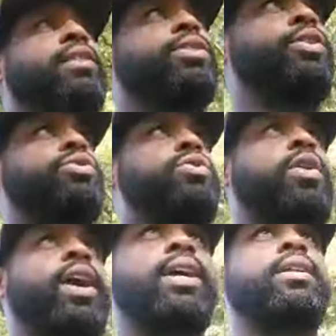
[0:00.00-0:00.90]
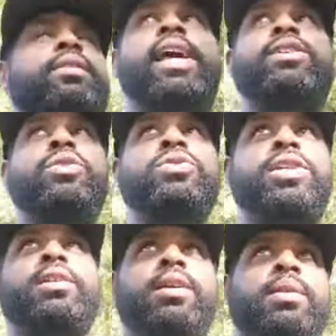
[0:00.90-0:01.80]
out there in the Ukraine, that
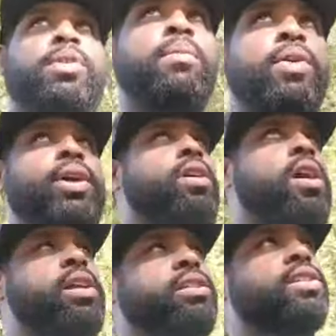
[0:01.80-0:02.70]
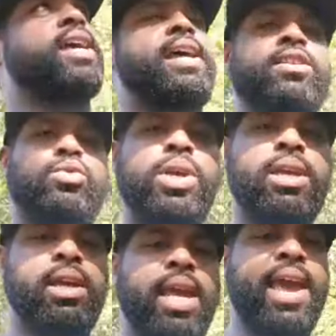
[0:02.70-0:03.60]
Usyk promoted card he just had this
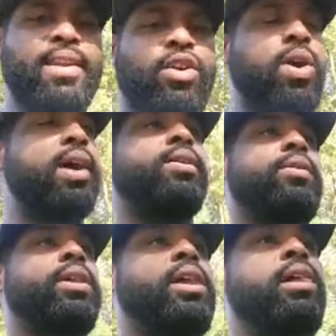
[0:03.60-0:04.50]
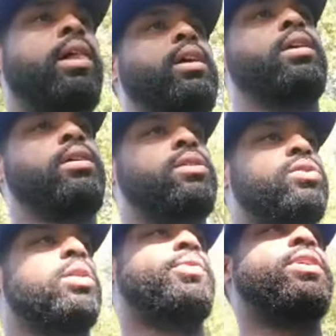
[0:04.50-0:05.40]
weekend, they had a crowd.
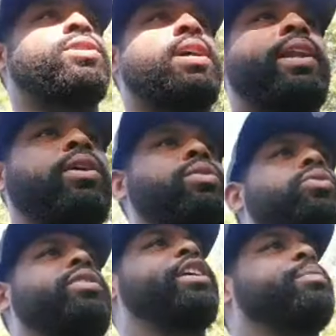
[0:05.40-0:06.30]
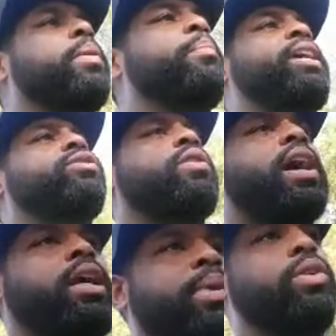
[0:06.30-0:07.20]
So I'm curious to see how they're going to do things. But based on
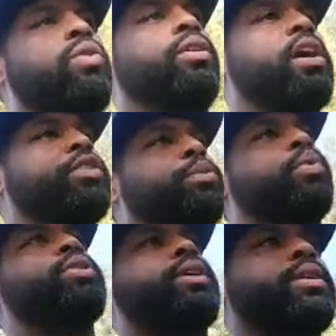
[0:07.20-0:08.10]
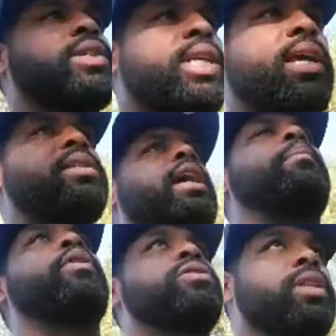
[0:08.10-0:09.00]
how they've been doing the other sports here in the States, I
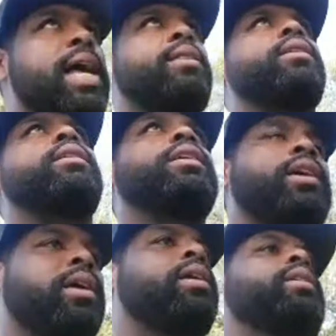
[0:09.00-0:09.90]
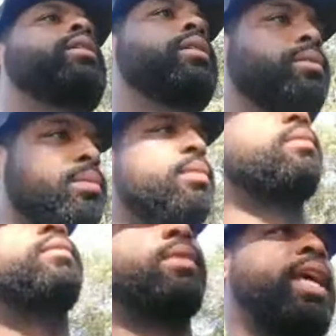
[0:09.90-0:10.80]
most likely
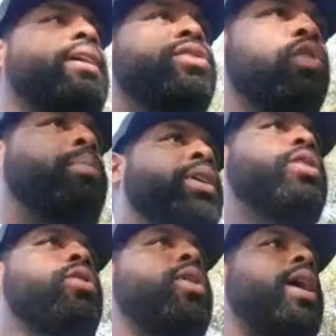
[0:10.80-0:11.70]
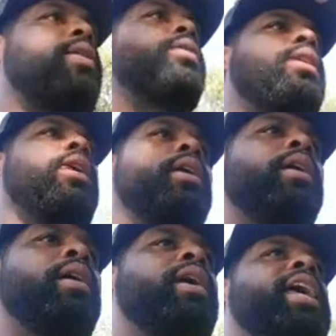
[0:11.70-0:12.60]
think it's going to be no crowd.
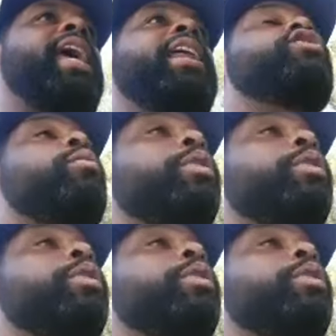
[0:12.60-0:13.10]
And it's going